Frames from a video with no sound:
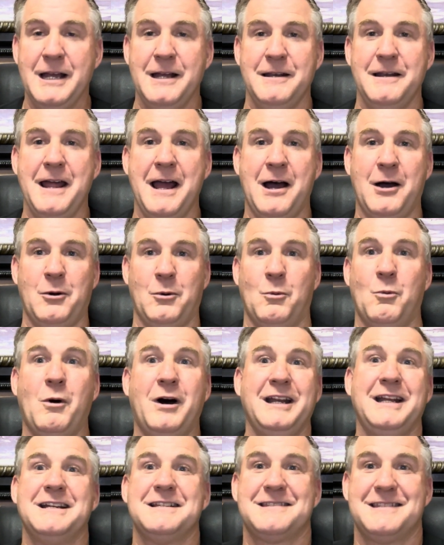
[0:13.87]
Now,
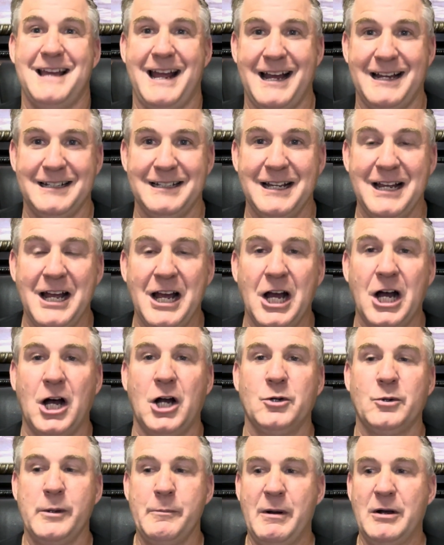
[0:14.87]
what is that?
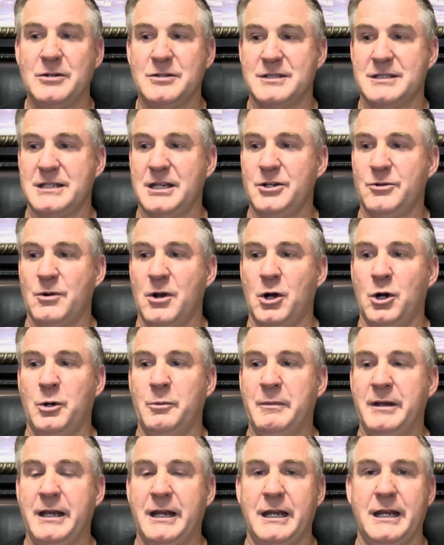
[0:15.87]
Hungry bone
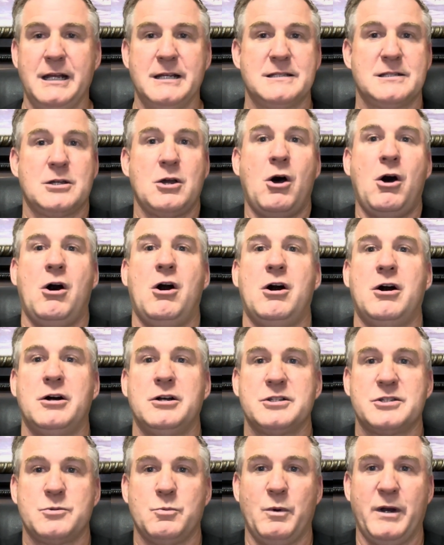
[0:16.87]
syndrome is
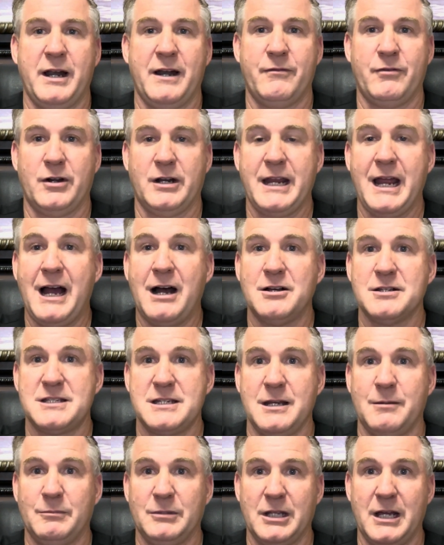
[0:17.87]
caused whenever
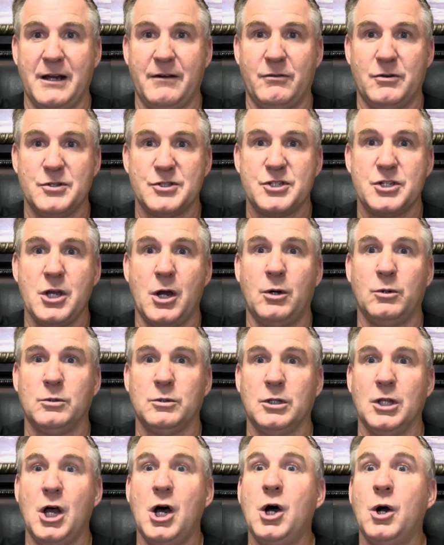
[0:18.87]
calcium levels go
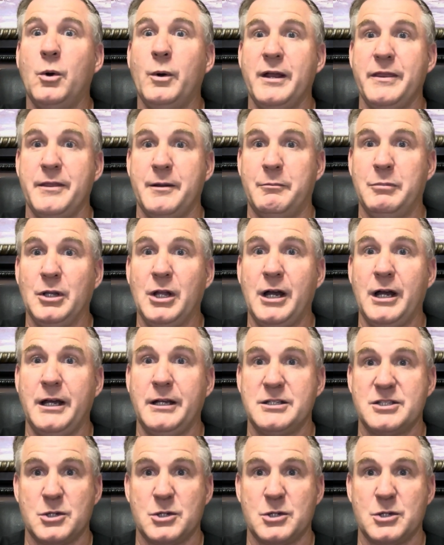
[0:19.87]
low in the blood.